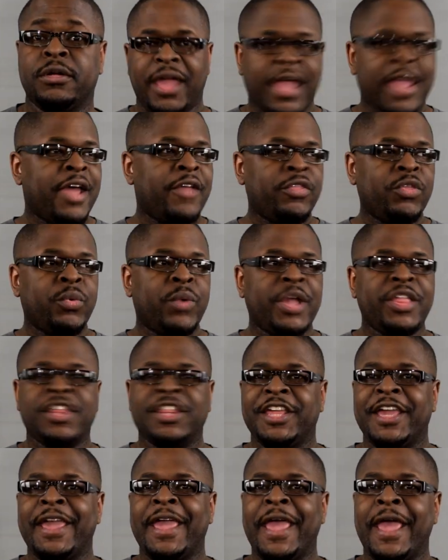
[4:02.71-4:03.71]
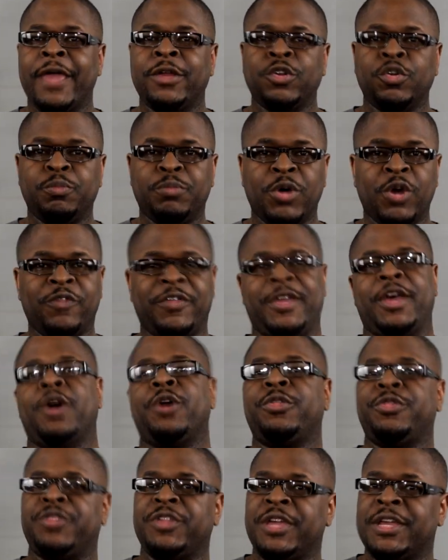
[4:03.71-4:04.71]
and the way that they handled both
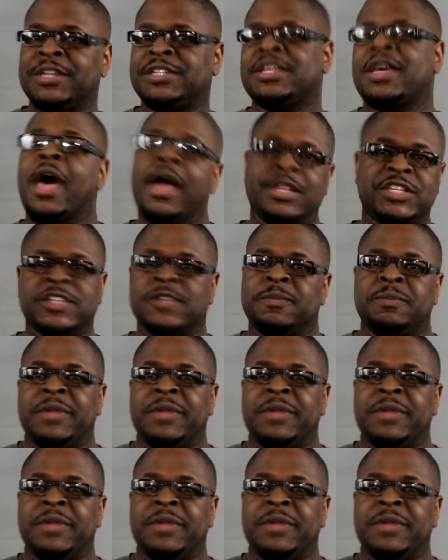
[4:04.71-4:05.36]
healthy and toxic